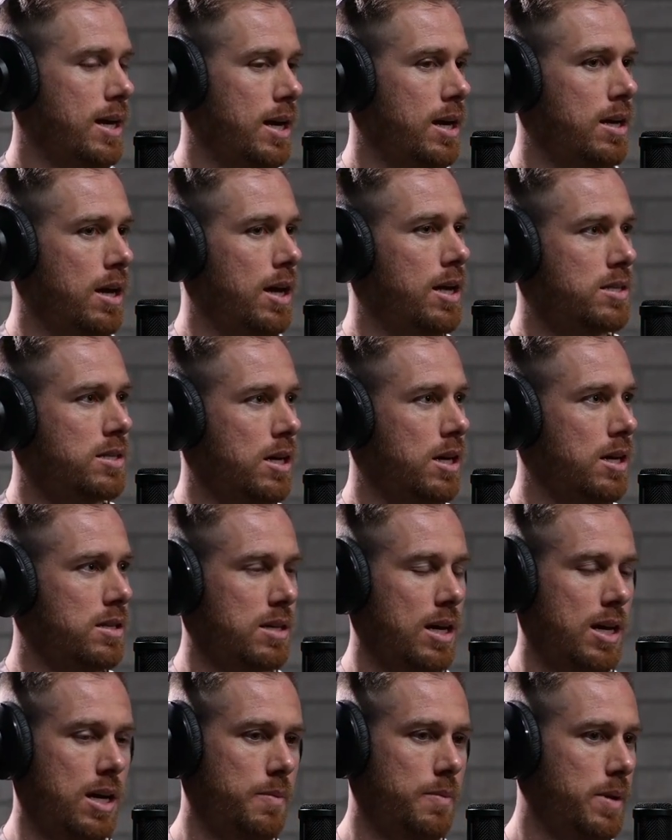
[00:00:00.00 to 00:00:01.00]
And it's
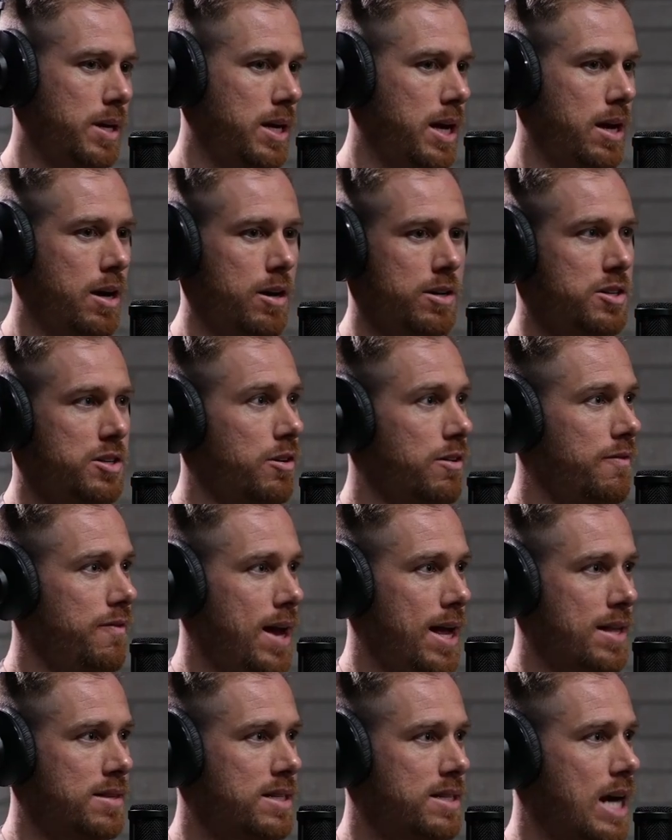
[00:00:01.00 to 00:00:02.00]
like a beginner to
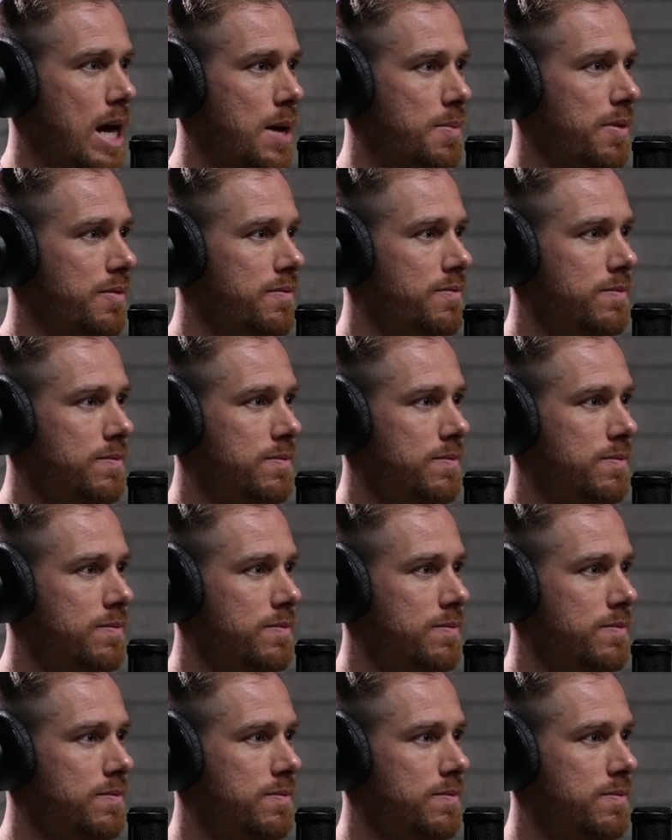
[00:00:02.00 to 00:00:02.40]
advanced type of